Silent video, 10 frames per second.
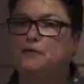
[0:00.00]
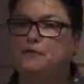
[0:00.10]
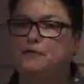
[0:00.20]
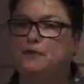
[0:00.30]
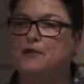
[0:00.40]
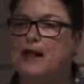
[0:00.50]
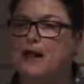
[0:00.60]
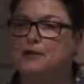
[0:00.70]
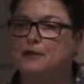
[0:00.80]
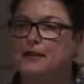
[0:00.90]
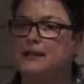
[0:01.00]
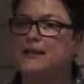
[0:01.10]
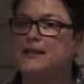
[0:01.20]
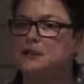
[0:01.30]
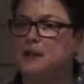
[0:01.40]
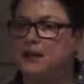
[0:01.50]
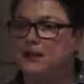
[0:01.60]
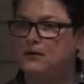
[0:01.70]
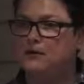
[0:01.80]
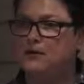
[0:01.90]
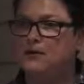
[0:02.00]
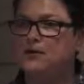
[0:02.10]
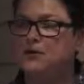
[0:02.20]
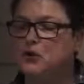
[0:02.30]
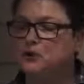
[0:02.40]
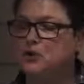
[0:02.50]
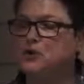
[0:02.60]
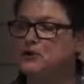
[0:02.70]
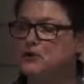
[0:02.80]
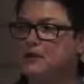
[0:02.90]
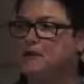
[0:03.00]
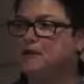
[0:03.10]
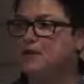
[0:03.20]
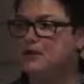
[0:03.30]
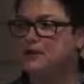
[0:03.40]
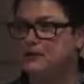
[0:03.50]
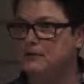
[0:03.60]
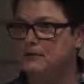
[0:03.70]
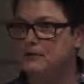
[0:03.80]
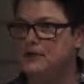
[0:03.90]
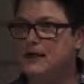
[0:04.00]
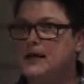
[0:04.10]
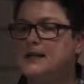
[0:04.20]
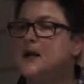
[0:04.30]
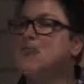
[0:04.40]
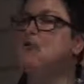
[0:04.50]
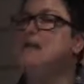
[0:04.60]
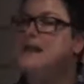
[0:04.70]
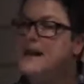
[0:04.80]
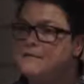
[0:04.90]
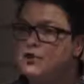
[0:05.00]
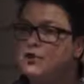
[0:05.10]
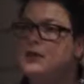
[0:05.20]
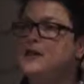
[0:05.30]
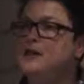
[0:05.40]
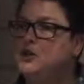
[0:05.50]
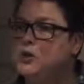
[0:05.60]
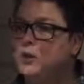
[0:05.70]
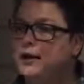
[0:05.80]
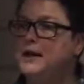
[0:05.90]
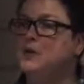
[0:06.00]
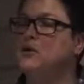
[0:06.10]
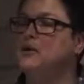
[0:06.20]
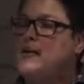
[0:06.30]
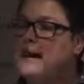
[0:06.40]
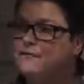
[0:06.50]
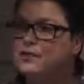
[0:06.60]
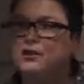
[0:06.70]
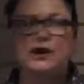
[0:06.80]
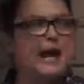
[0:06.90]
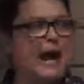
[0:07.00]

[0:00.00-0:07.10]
to fill out in an email your personal information? They will never do it. It will never